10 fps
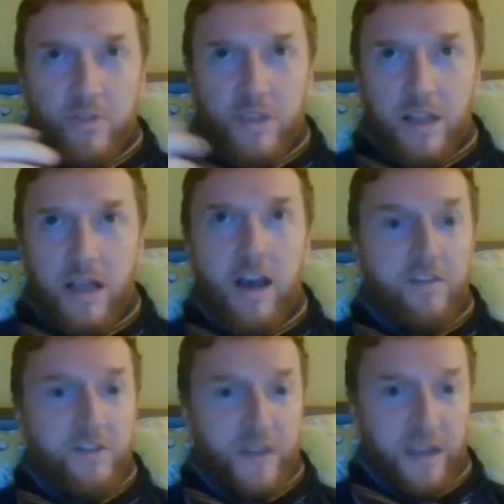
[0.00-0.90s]
the
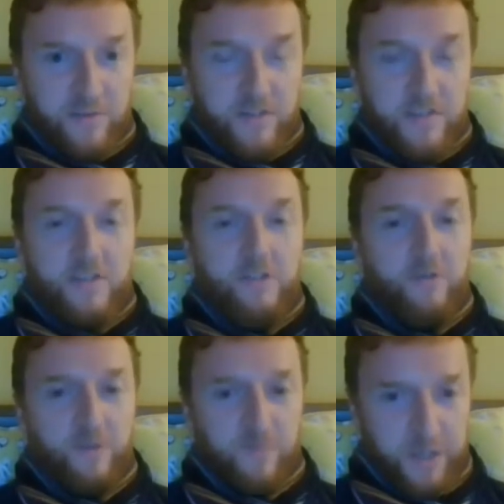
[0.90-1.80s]
lives of actresses who
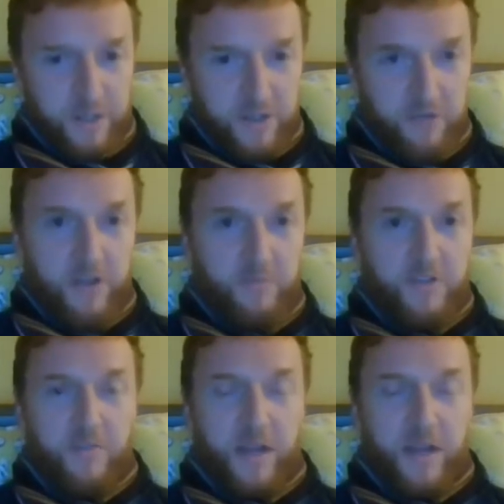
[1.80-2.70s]
have been chewed up and
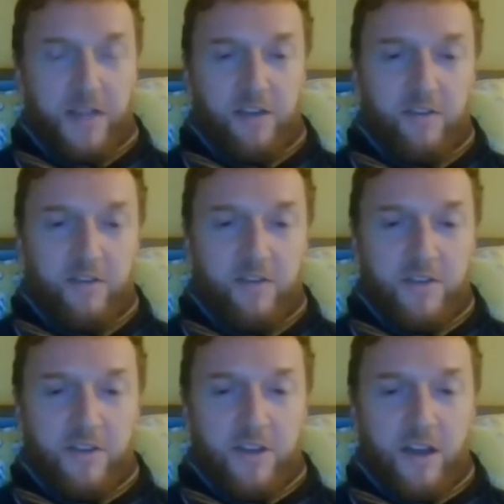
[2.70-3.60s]
spat out
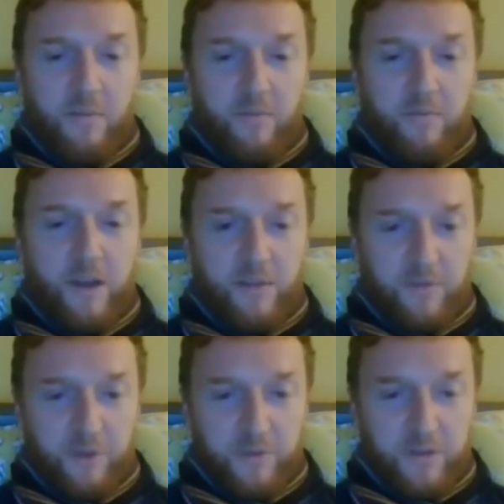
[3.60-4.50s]
by the
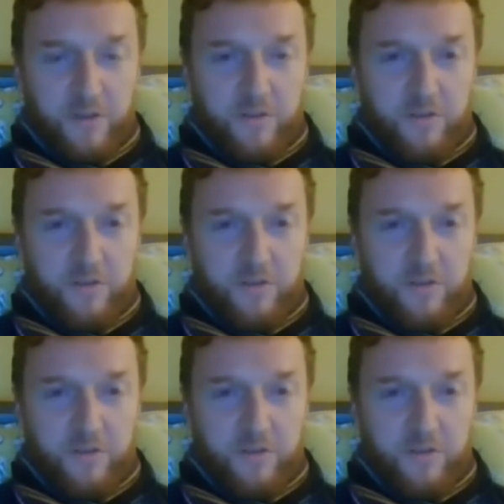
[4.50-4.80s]
film industry.